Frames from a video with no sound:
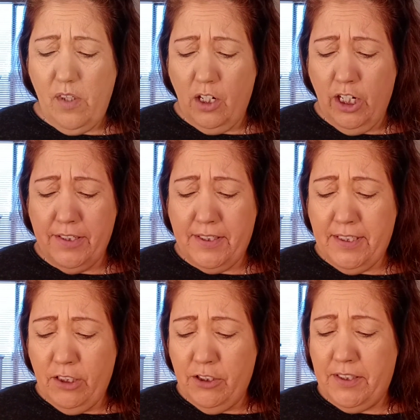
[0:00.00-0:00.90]

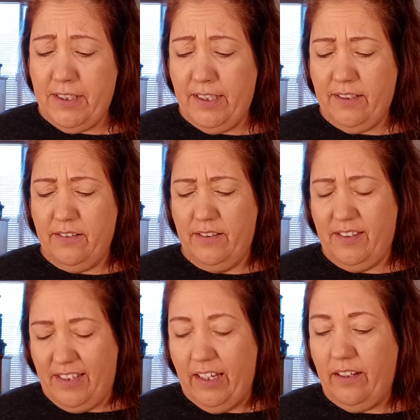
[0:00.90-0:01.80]
Conceal
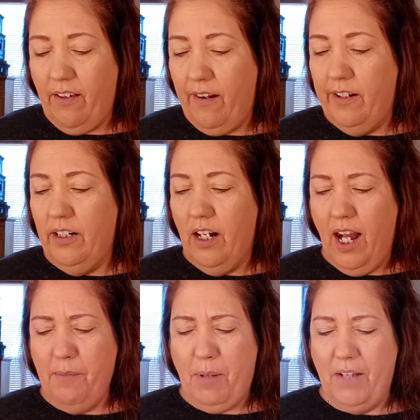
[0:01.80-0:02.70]
stick.
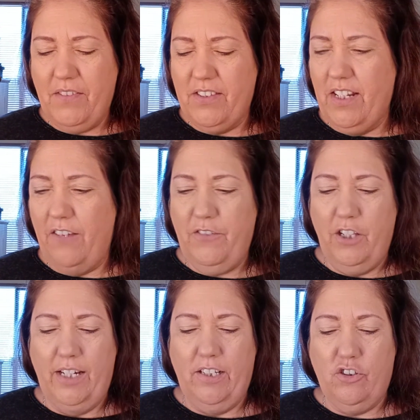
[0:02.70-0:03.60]
I bought this and I feel
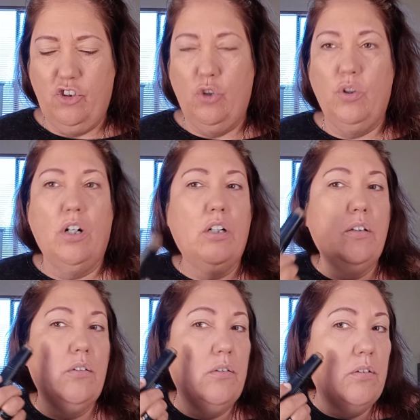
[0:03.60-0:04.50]
like it's so
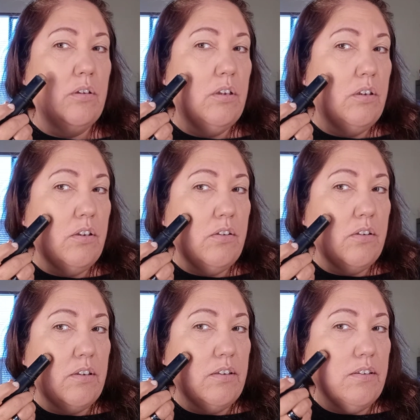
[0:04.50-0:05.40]
dark. Just
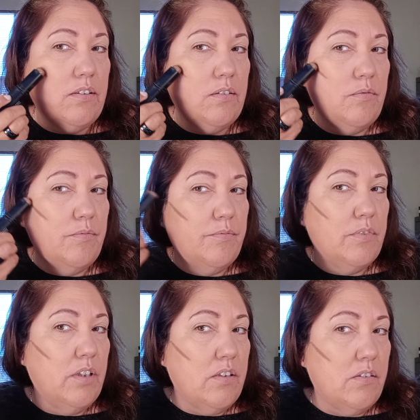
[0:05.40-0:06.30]
look at this.
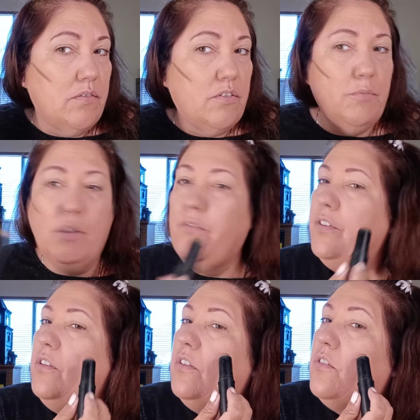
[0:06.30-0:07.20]
To me, it
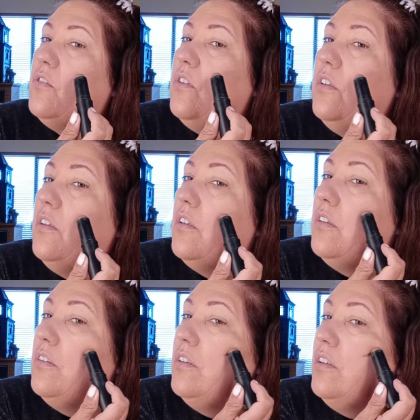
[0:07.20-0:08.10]
feels like it's dark.
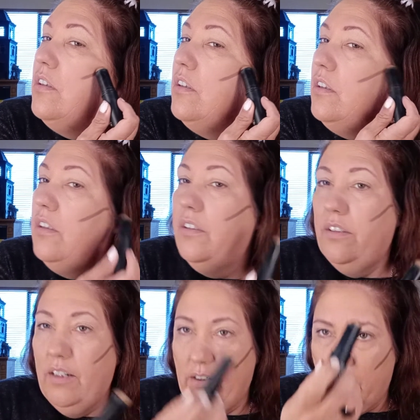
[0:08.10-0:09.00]

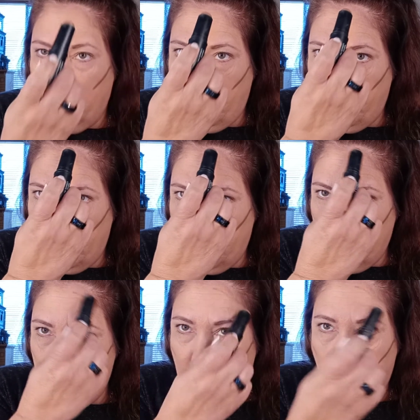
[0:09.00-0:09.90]
I don't know, maybe I need
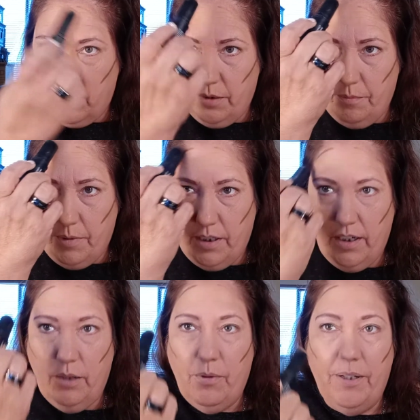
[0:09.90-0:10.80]
some dark, but
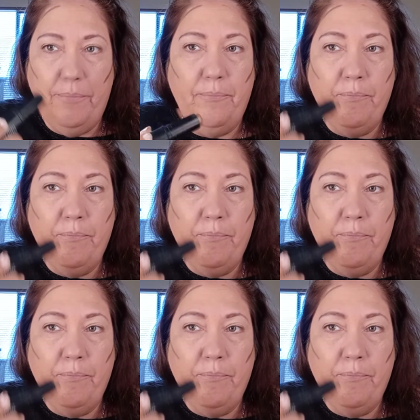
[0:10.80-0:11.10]
anyway,